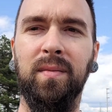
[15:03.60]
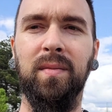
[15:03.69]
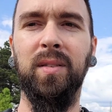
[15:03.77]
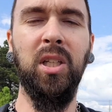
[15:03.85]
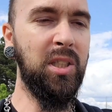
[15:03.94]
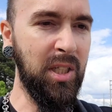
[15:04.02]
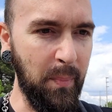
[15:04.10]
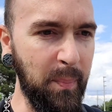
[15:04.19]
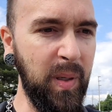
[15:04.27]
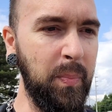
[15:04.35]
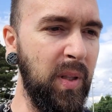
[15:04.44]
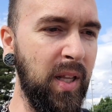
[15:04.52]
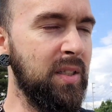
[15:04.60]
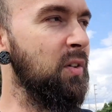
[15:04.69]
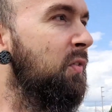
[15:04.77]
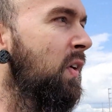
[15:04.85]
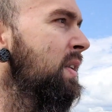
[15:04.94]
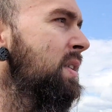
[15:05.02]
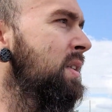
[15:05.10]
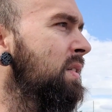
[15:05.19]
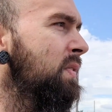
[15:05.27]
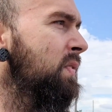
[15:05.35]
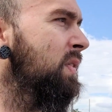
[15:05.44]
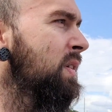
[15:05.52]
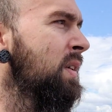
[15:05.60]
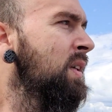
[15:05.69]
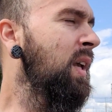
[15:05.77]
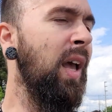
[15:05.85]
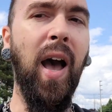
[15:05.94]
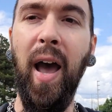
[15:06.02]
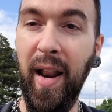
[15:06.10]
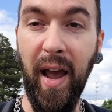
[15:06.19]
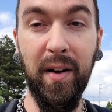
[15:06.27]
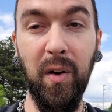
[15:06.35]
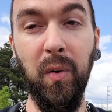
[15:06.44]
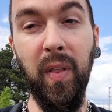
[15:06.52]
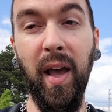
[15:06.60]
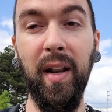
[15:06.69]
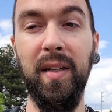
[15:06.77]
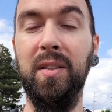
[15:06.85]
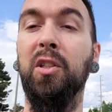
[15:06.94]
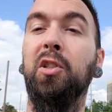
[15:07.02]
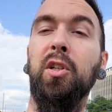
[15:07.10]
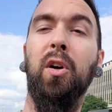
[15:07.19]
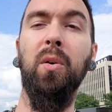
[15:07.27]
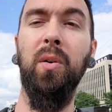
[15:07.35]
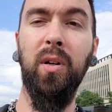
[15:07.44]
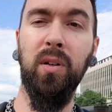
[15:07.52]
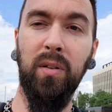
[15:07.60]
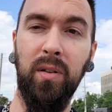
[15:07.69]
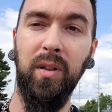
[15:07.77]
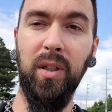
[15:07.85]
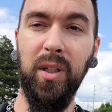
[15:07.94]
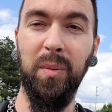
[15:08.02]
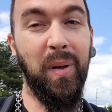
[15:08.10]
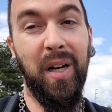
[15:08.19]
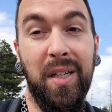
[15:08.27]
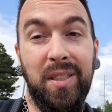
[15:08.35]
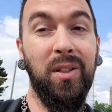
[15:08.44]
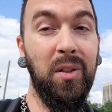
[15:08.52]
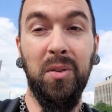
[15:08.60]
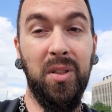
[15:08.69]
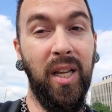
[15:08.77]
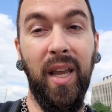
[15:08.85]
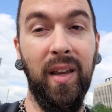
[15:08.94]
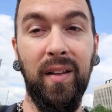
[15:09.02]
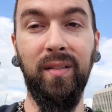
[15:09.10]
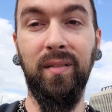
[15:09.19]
To some people that's offensive, and I know that, it's a joke, but I still don't say it.